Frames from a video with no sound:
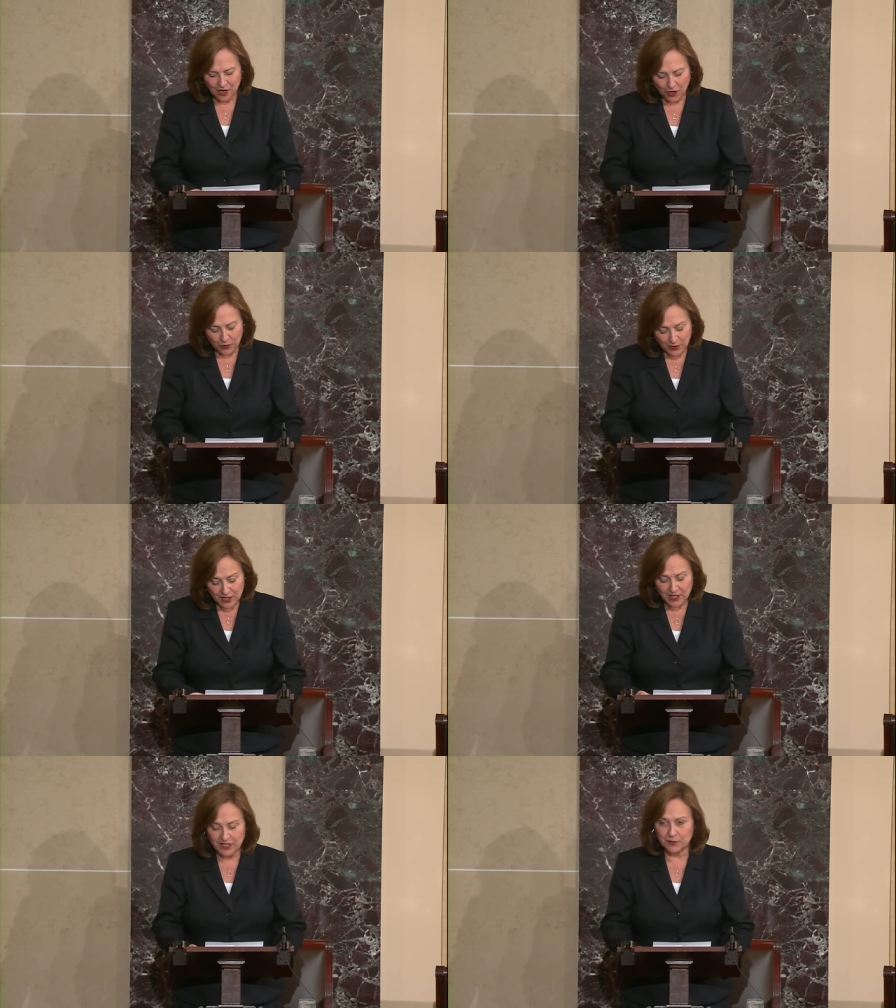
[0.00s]
Our
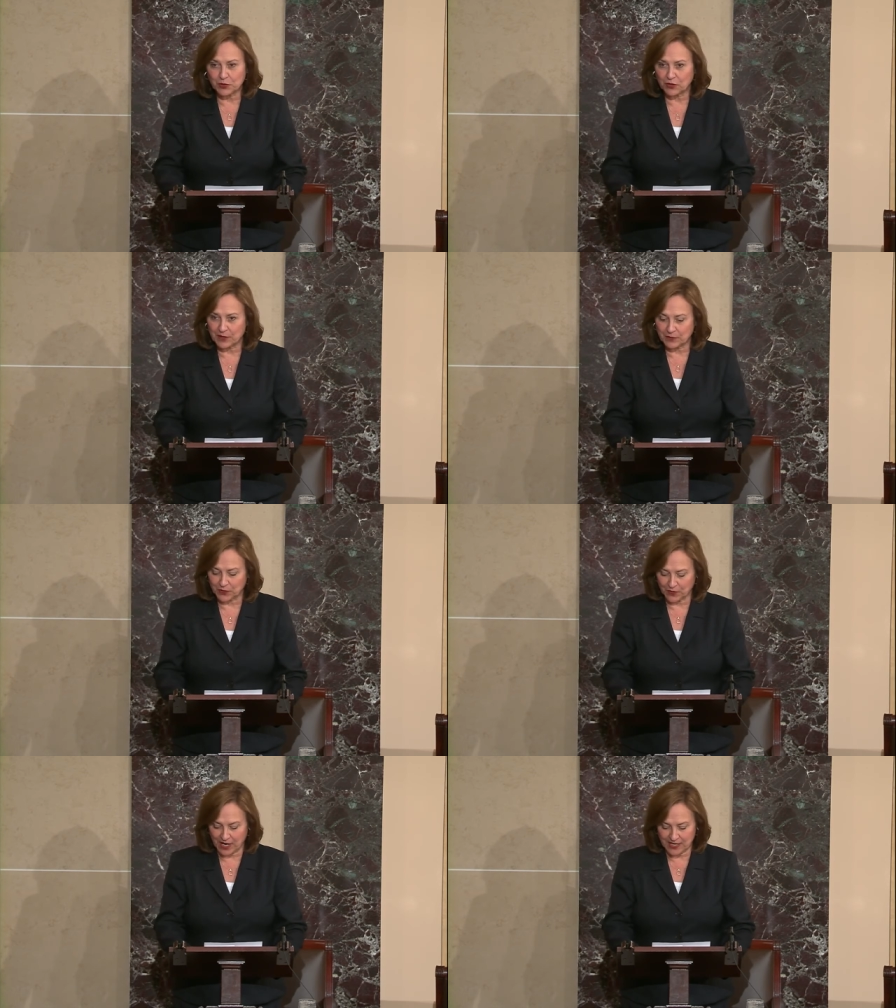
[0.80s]
real unemployment
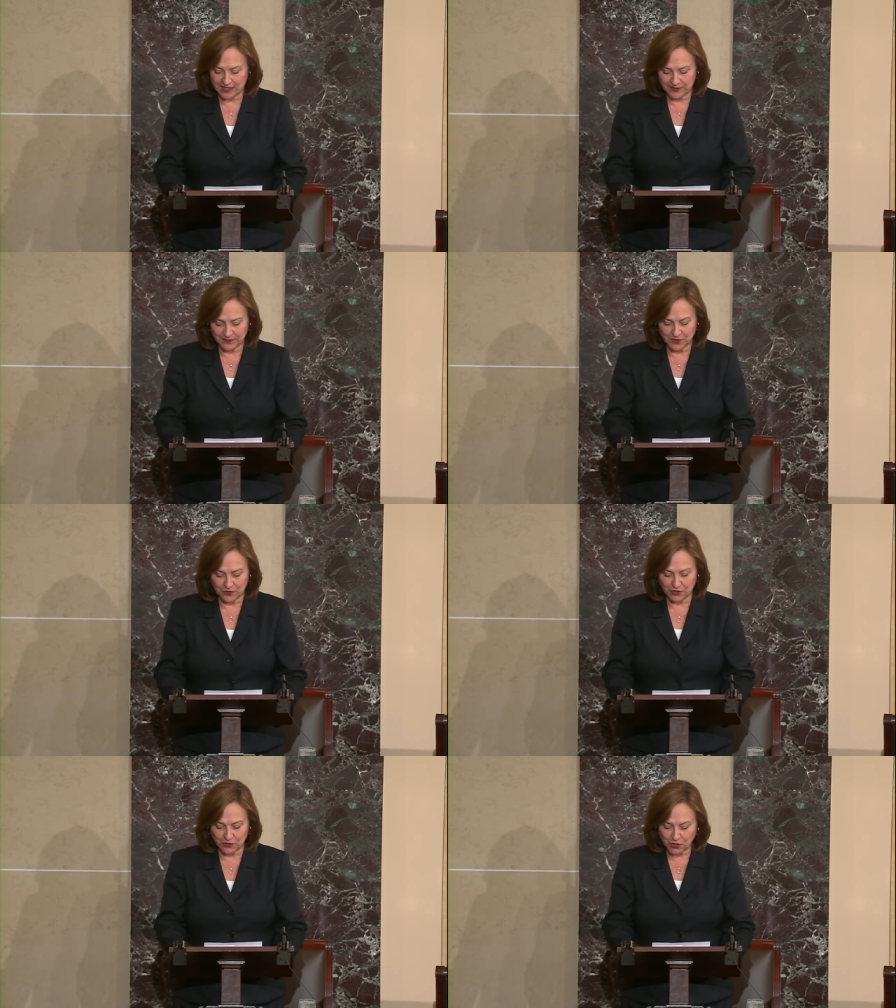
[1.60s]
rate,
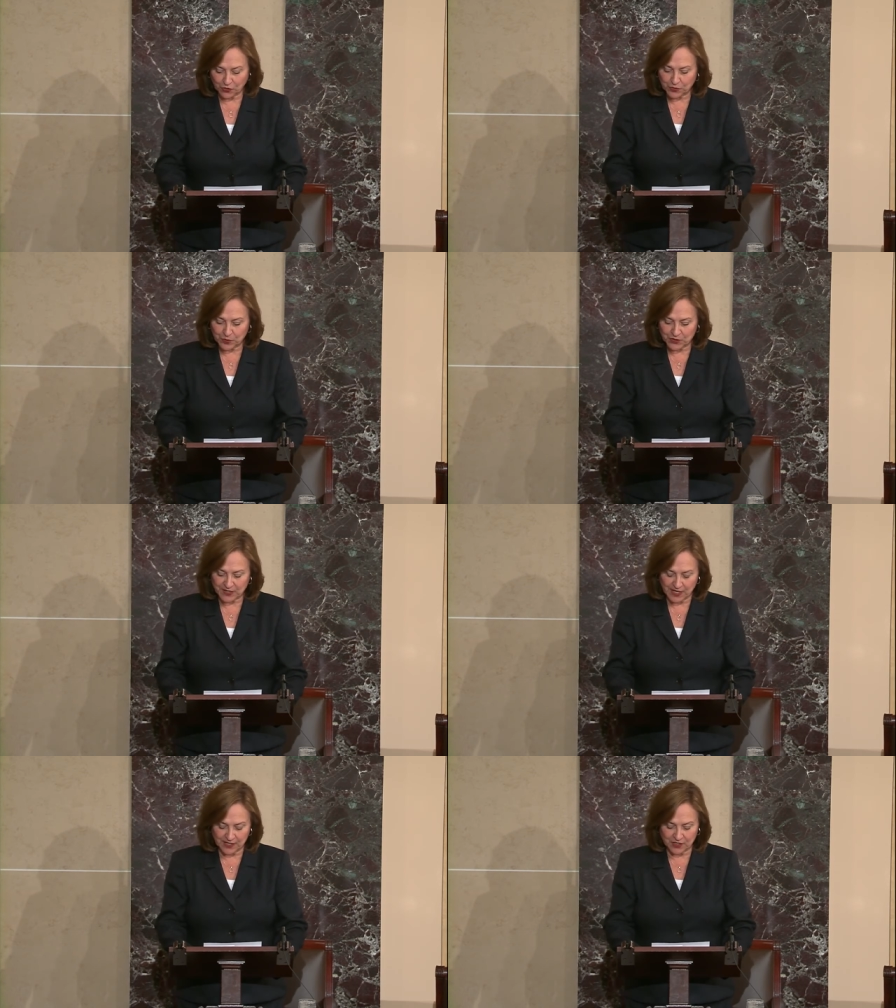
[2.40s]
or the total
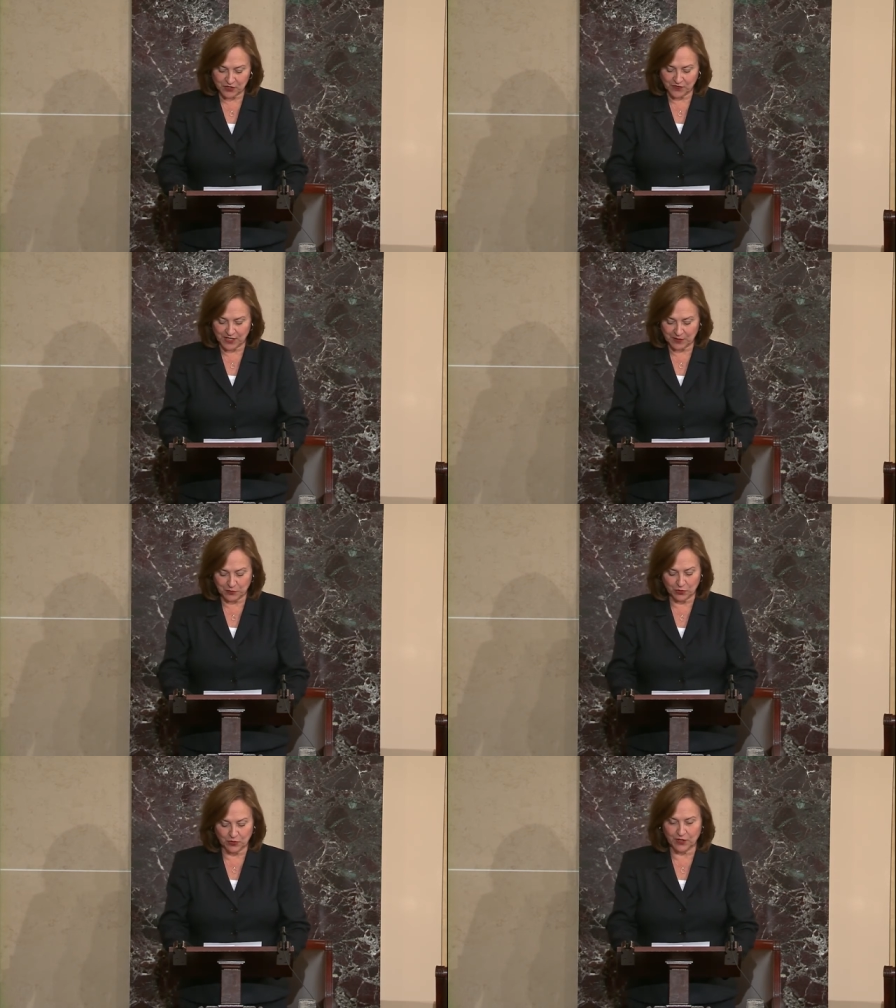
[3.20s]
percentage of
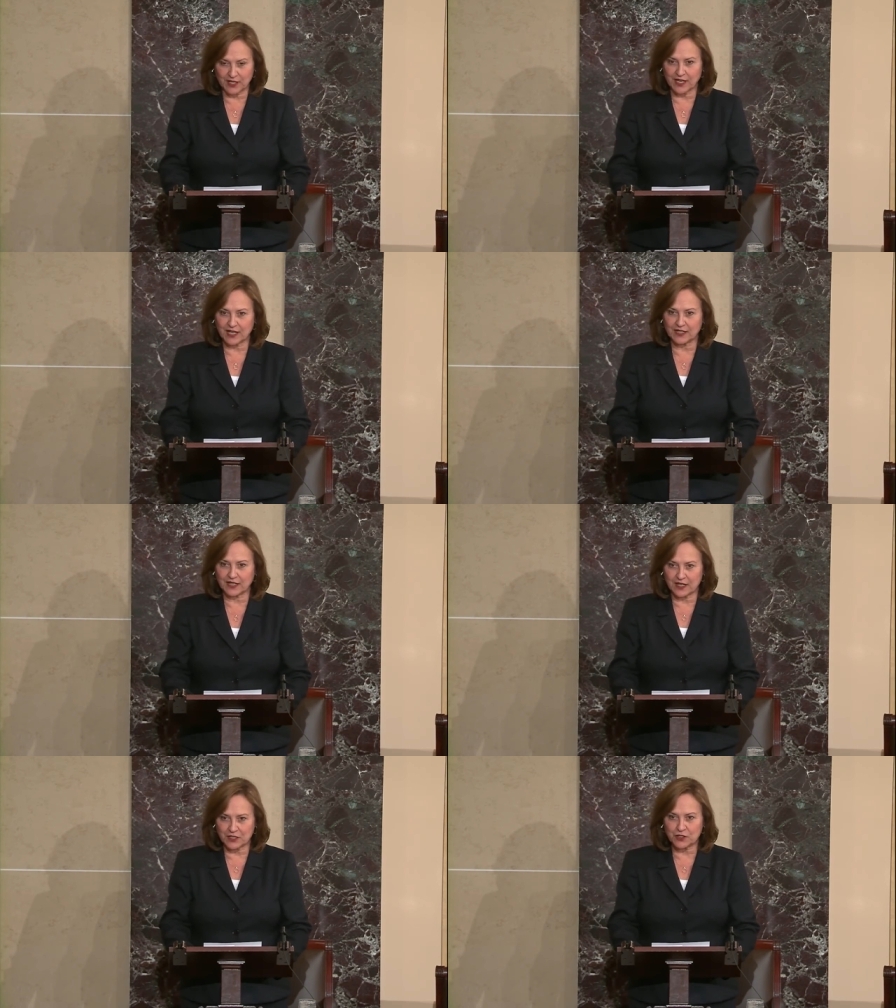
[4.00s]
unemployed and
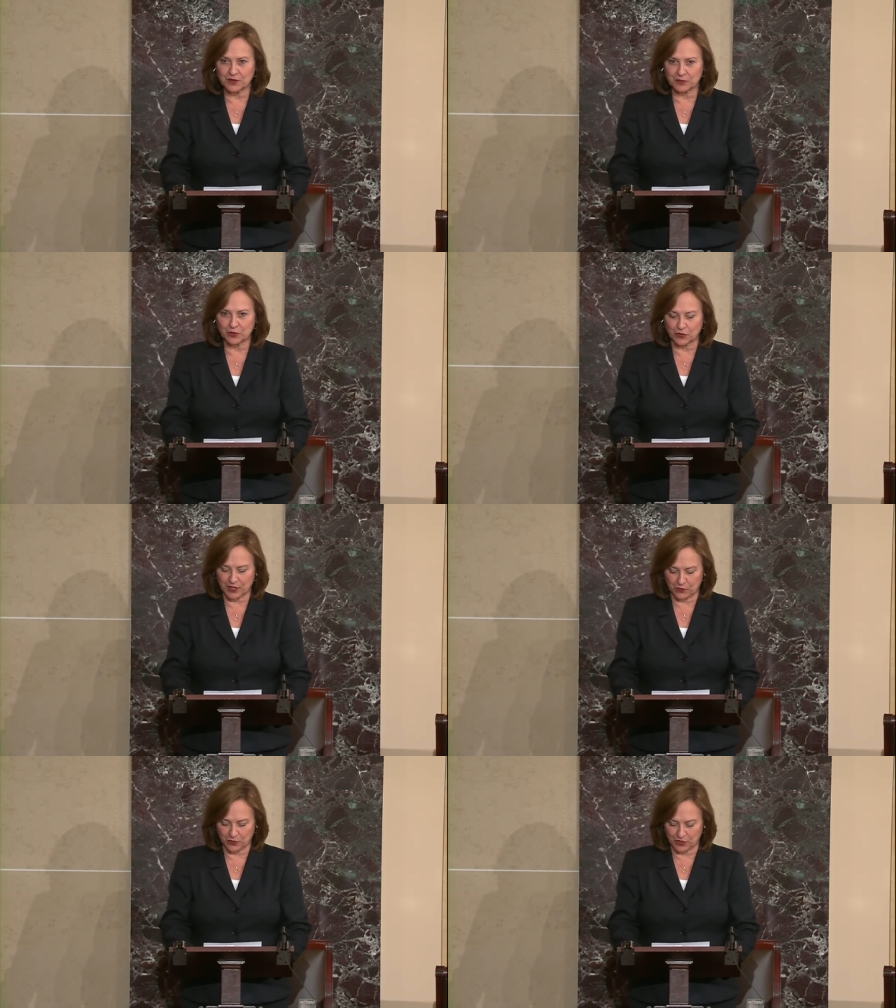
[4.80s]

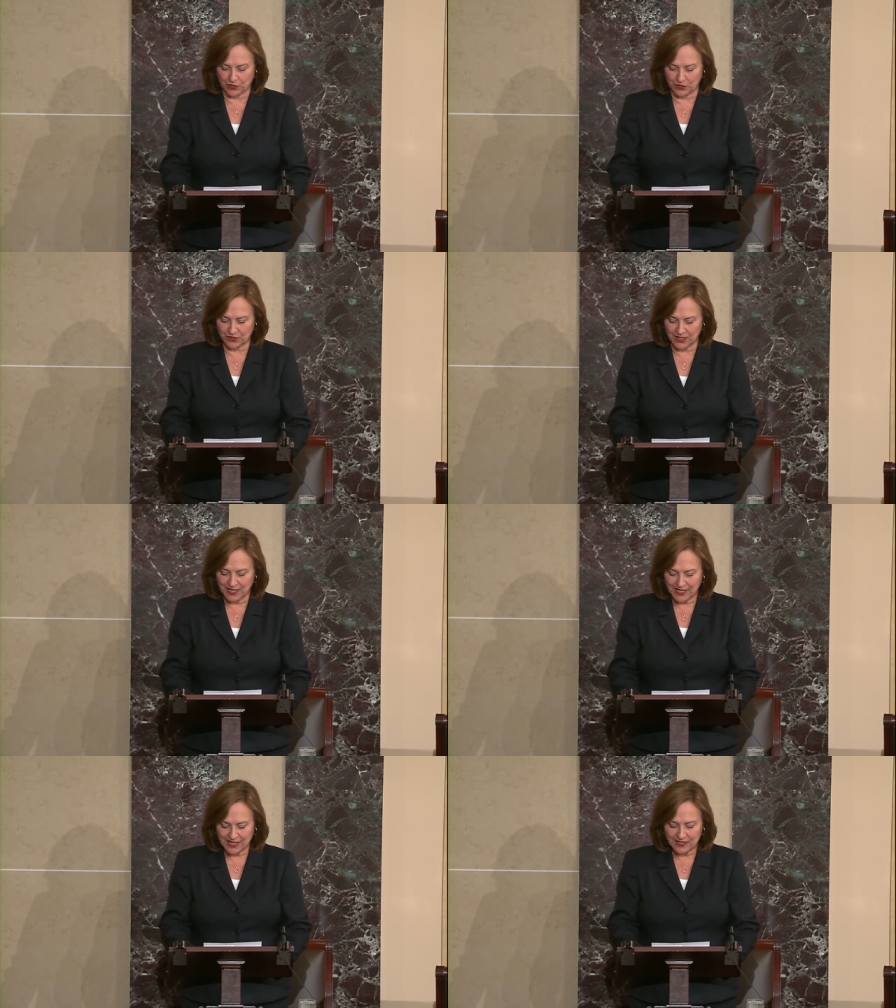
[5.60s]
underemployed workers,
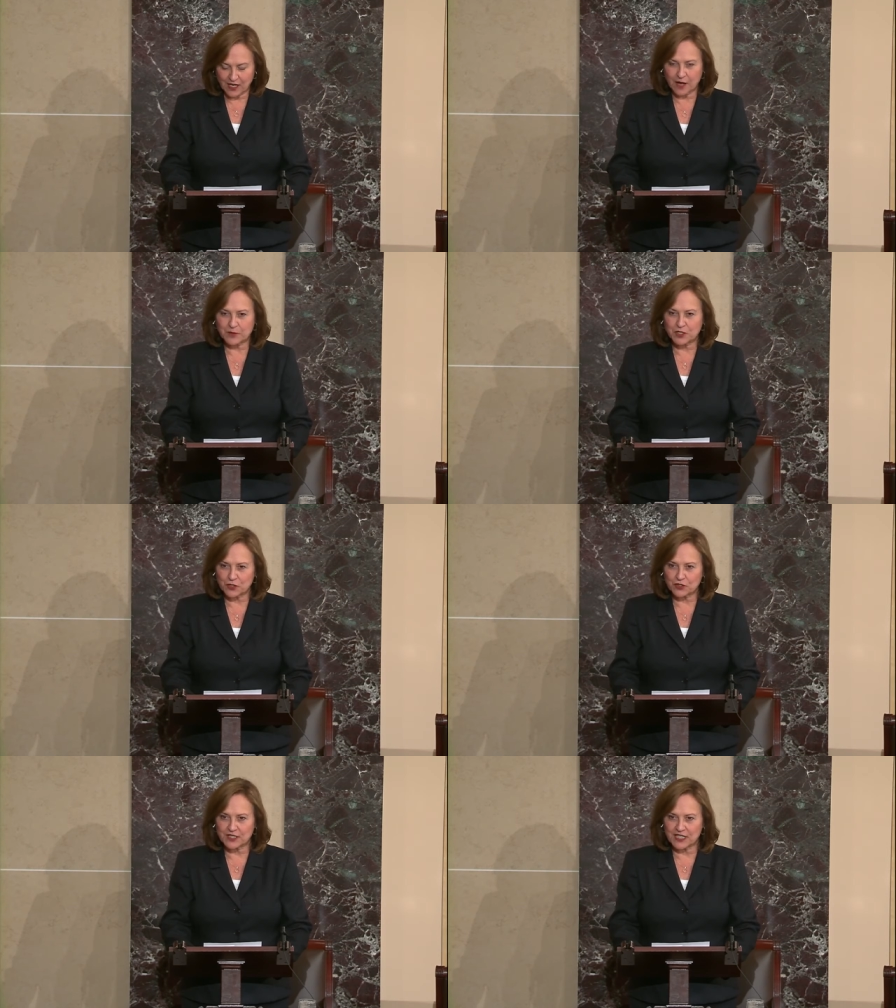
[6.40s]
tops
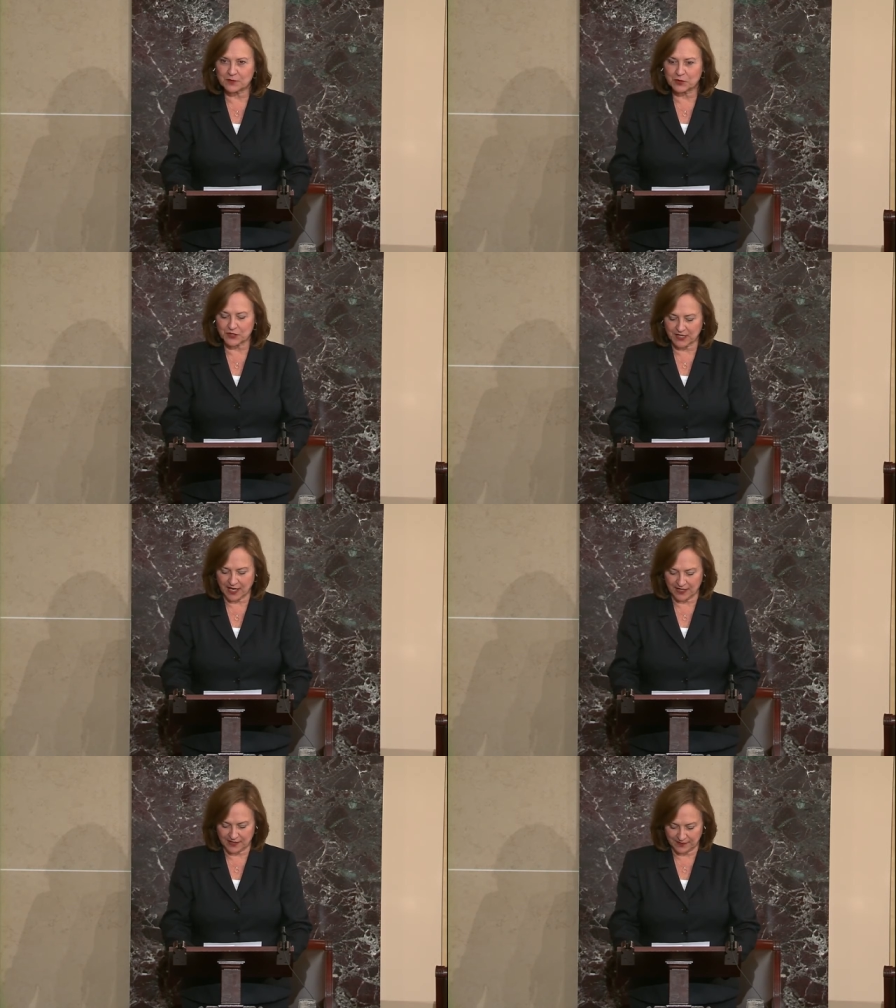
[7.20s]

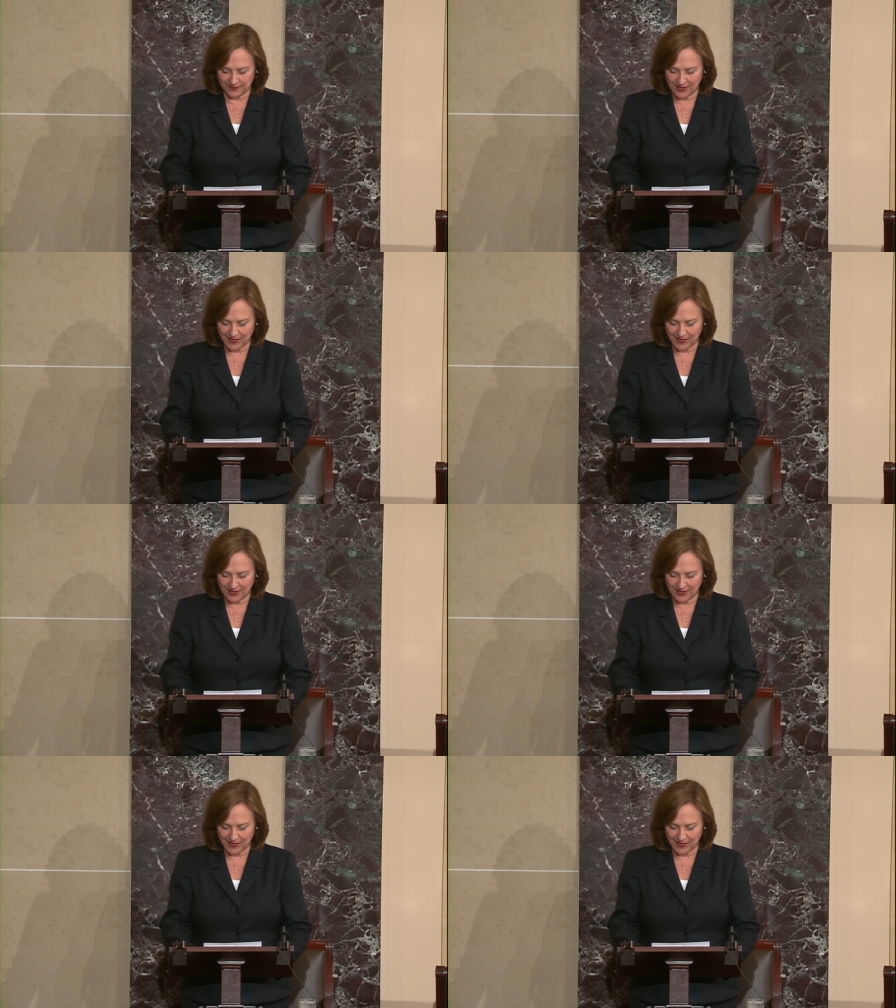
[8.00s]
13%,